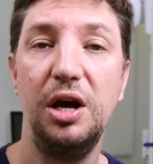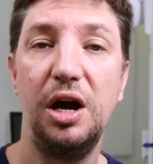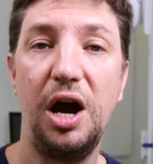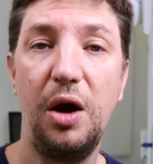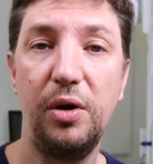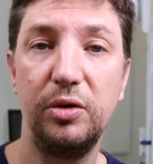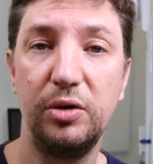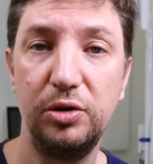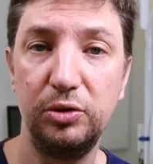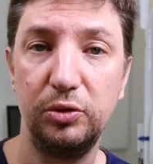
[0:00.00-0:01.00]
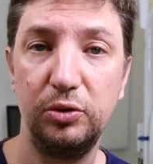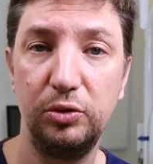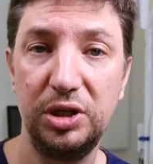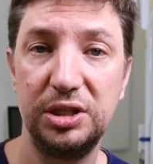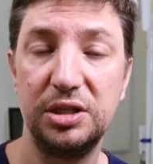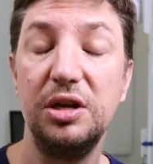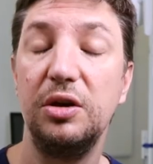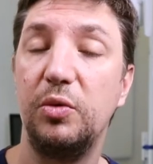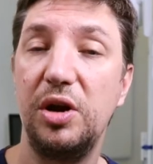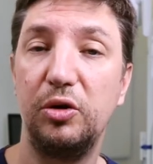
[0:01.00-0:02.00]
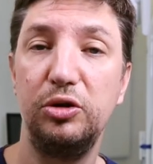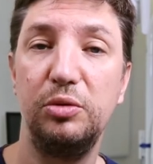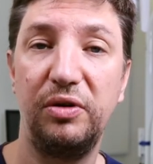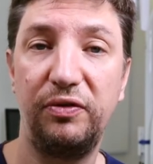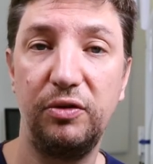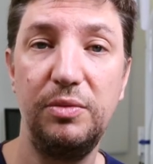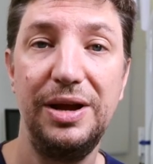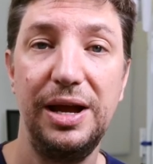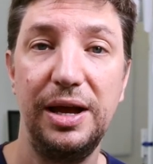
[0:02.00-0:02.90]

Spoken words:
How are we going to do this? We are going to perform